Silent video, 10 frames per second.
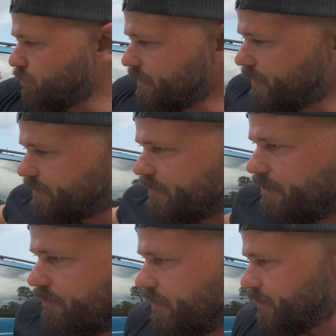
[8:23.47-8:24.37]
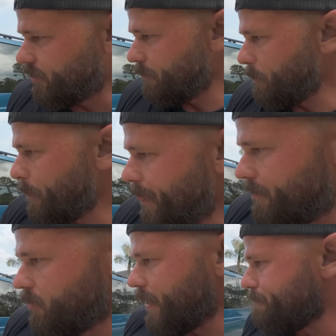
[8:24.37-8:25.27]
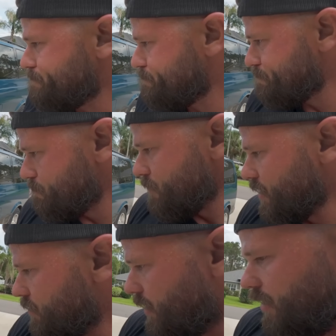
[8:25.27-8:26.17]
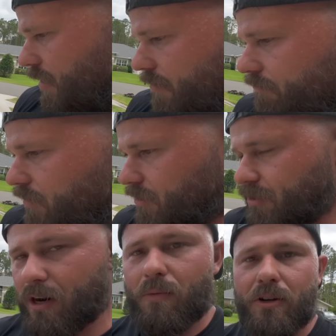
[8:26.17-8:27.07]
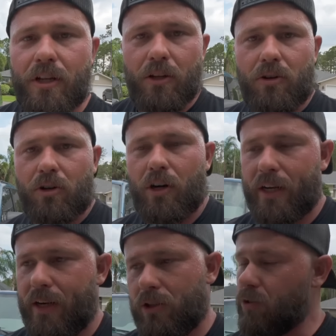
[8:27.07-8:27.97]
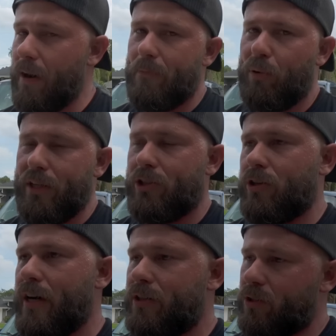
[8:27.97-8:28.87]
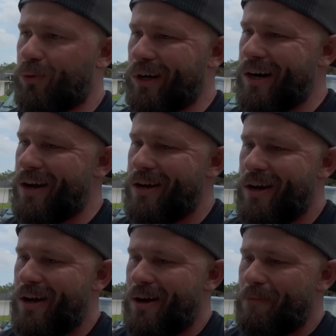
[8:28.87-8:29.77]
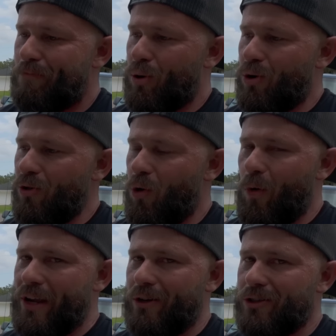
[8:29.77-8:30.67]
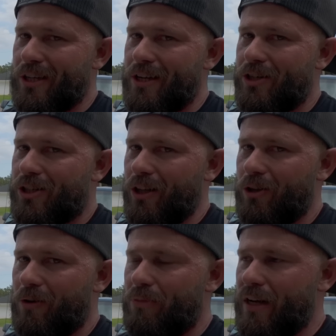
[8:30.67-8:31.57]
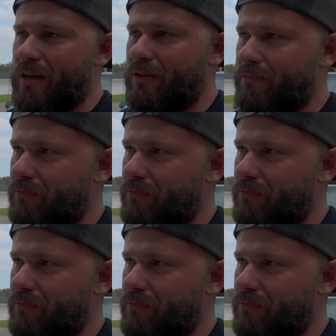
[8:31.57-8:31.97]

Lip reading: what that sound is. Okay. Steering wheel's a little crooked. It's driving pretty straight, so we're gonna pull the wheels in just a little bit,